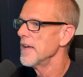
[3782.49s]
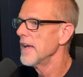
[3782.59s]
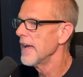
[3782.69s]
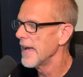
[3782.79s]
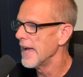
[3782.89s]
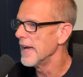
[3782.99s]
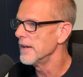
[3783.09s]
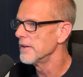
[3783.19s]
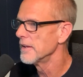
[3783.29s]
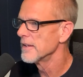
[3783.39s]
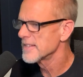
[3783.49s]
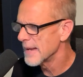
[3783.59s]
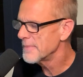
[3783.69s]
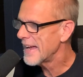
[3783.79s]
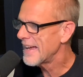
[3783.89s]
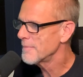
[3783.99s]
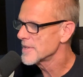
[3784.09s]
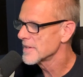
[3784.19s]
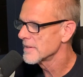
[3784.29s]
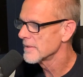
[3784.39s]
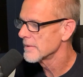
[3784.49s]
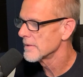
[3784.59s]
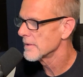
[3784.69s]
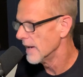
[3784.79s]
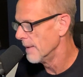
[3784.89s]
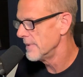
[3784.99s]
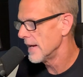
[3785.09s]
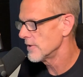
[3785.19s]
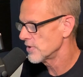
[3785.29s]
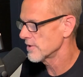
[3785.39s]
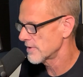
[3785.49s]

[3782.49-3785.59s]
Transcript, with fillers: Yeah. And sometimes I'm not just